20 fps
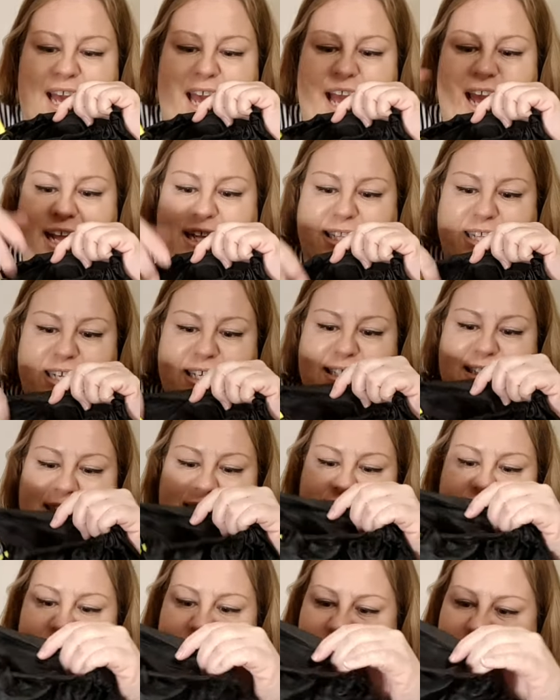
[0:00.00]
and
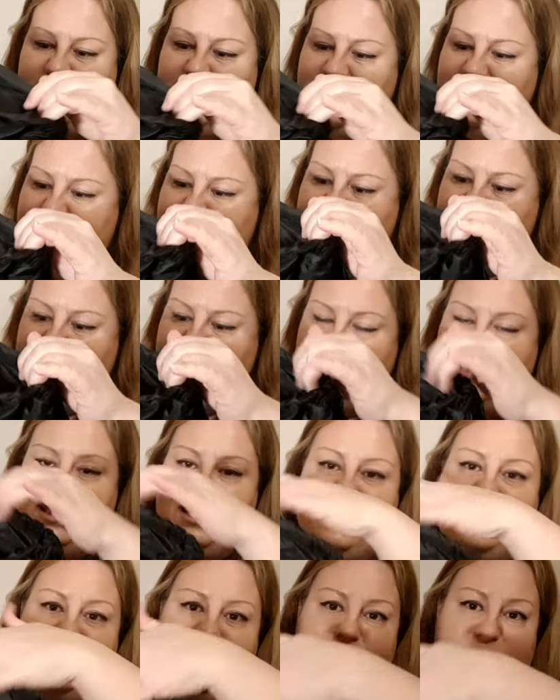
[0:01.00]
inside there is
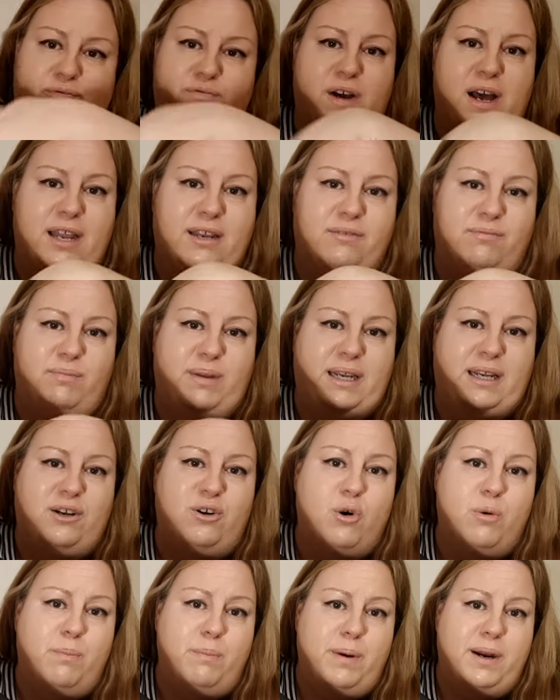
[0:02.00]
this one big
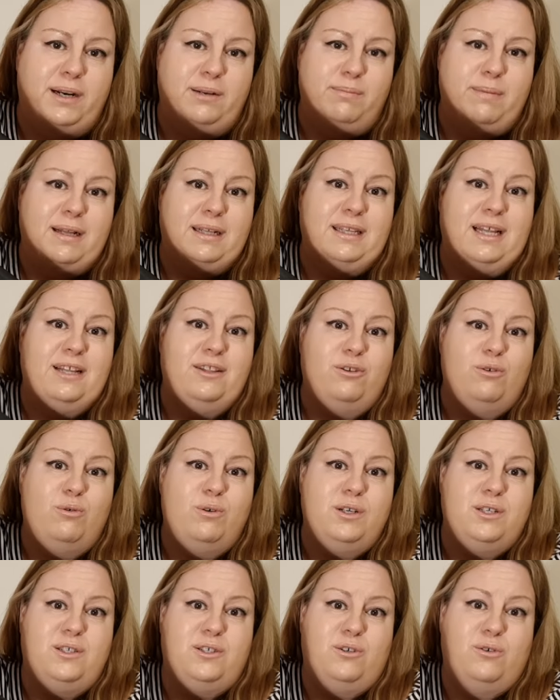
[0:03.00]
compartment and
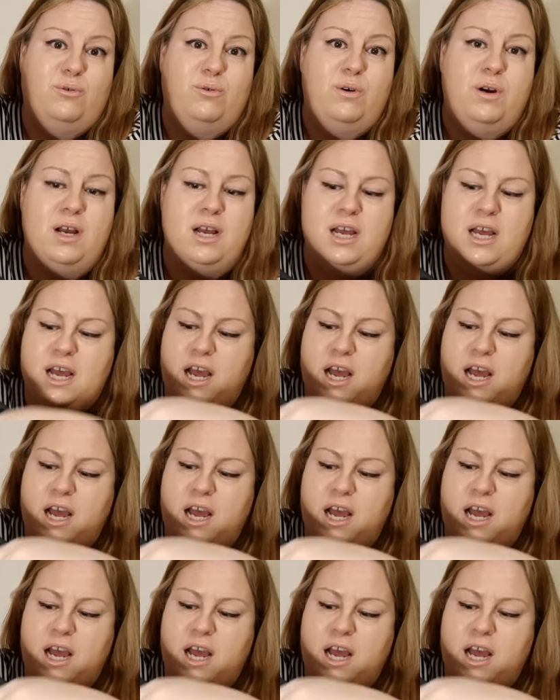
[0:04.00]
also